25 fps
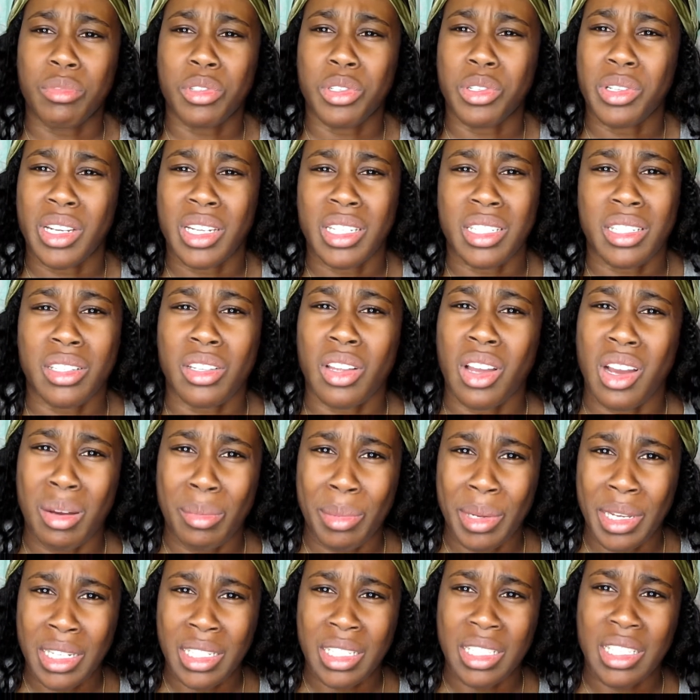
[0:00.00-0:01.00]
you guys'
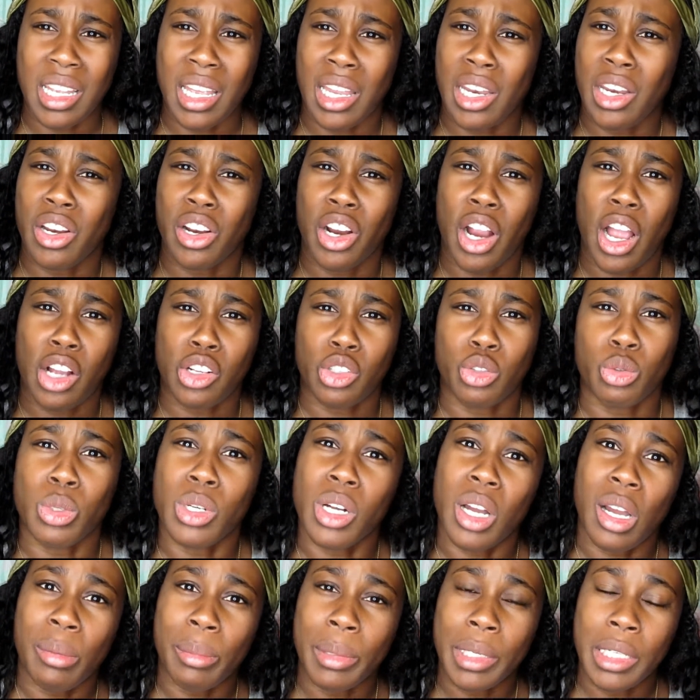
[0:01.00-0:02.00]
comments and their actual
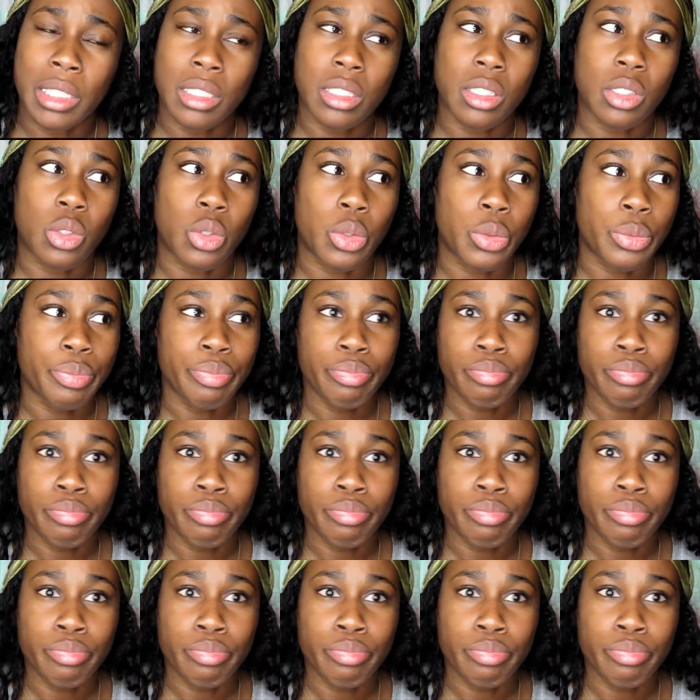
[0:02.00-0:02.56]
comments. So